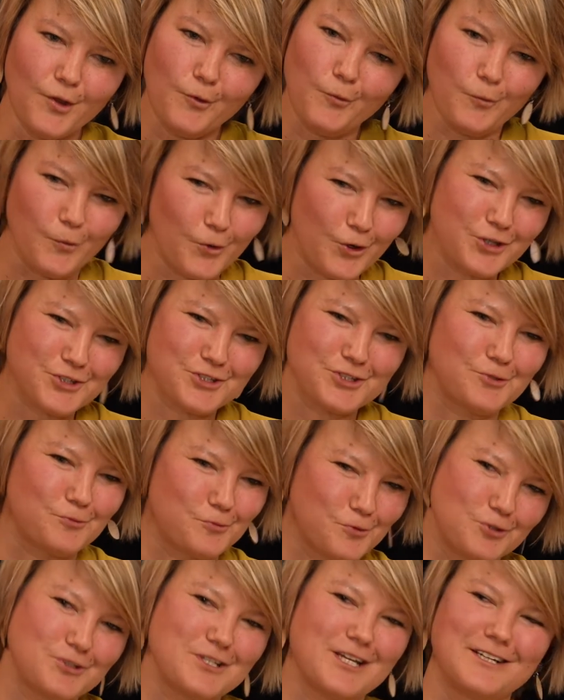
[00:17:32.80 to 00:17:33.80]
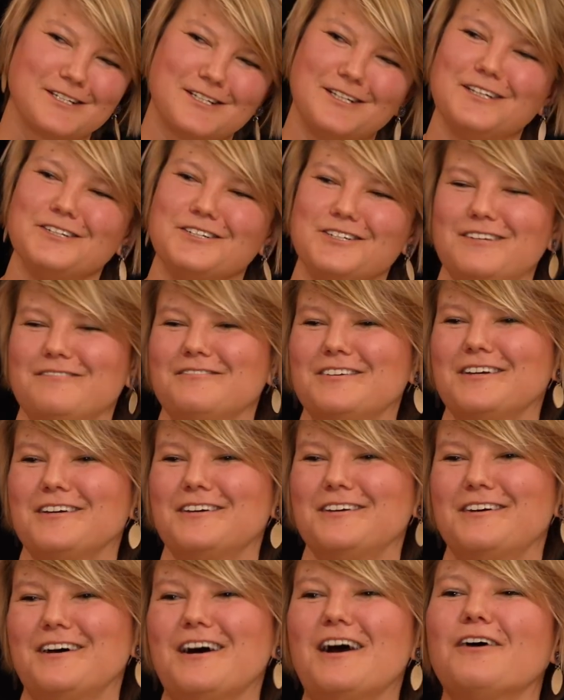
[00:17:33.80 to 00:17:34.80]
works towards actually
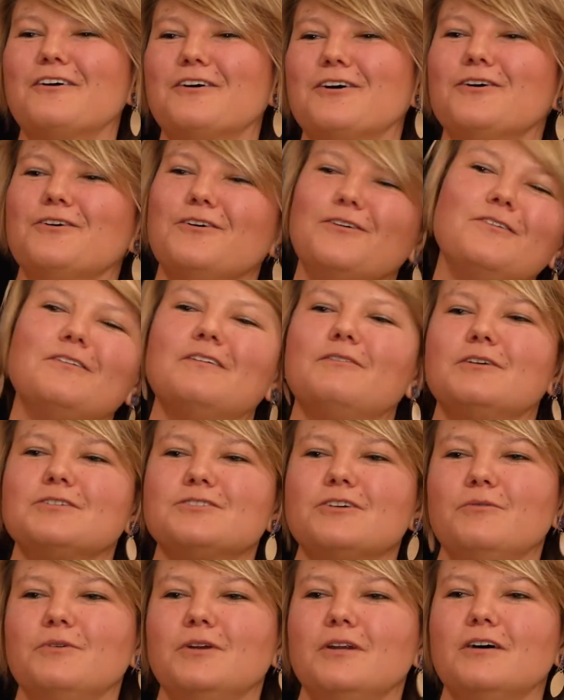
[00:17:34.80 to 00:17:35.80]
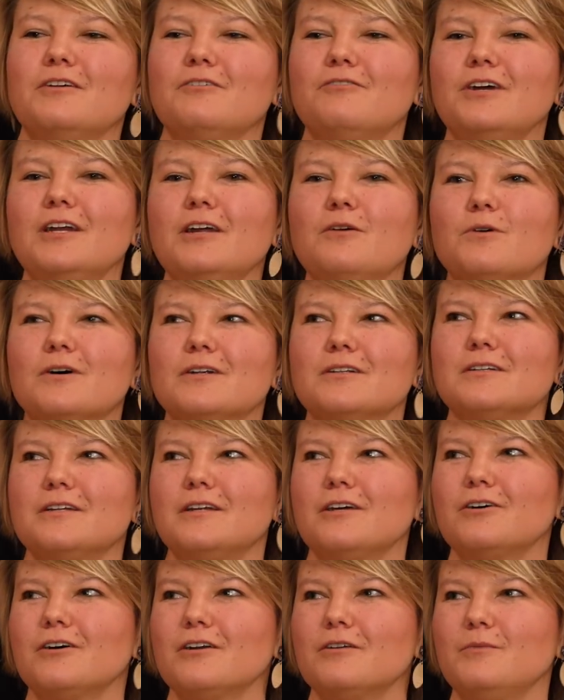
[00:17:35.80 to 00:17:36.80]
achieving our goal. So we don't really want
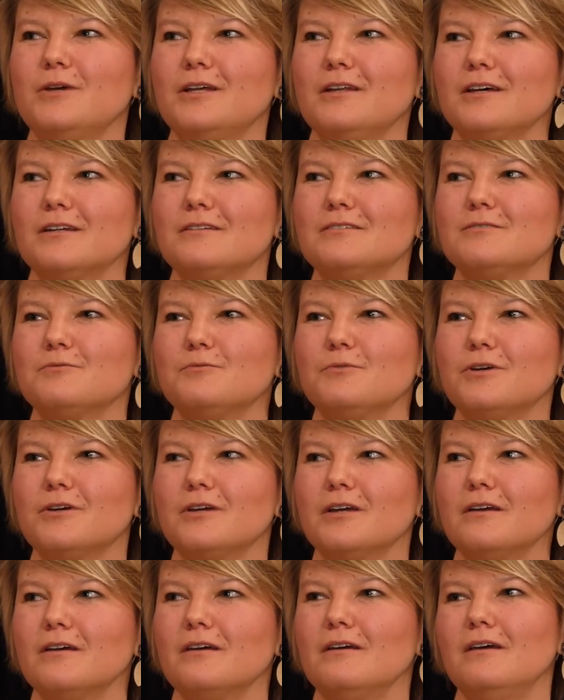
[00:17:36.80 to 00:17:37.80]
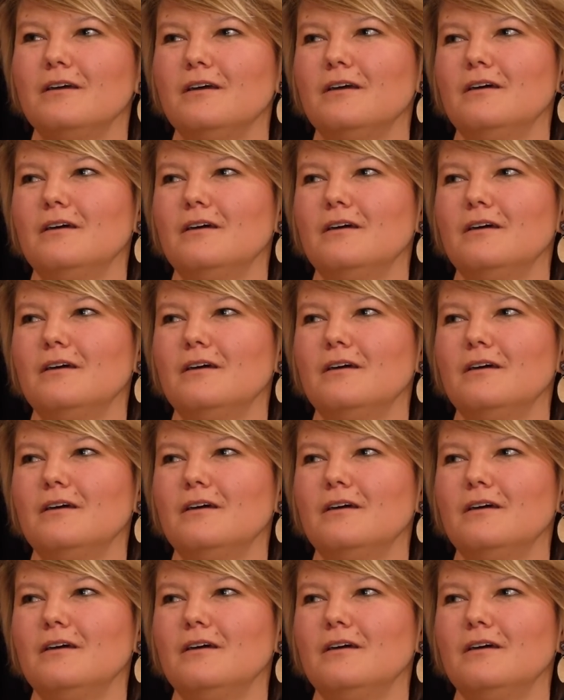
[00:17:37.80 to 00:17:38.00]
an economy that's working,